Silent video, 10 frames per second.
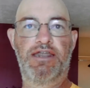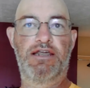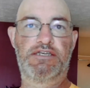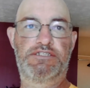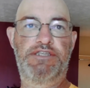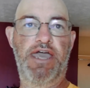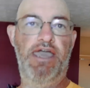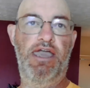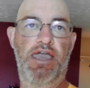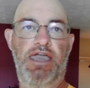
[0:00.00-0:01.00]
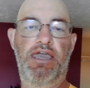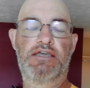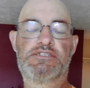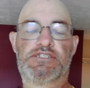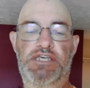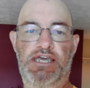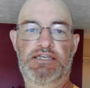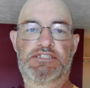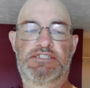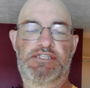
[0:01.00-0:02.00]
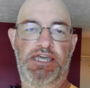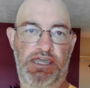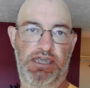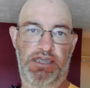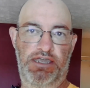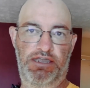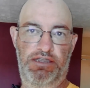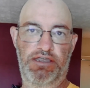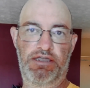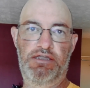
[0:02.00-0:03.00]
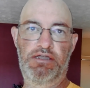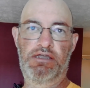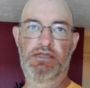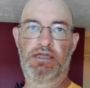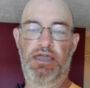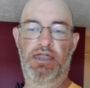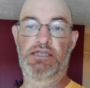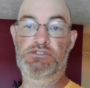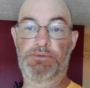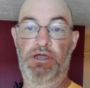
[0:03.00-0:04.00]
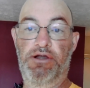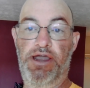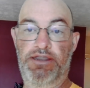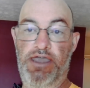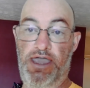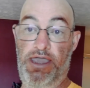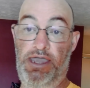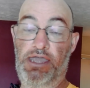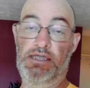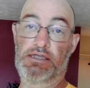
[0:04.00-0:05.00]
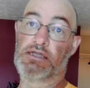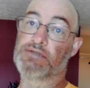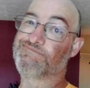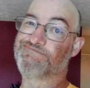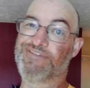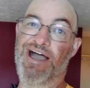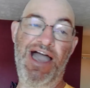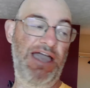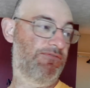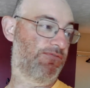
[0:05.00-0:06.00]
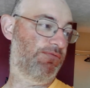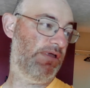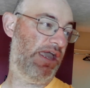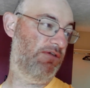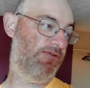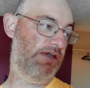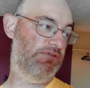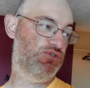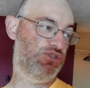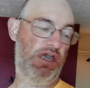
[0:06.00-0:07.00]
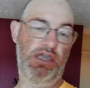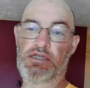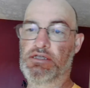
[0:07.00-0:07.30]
It is day 16, and it's going to be a great day. High of 85, did you say?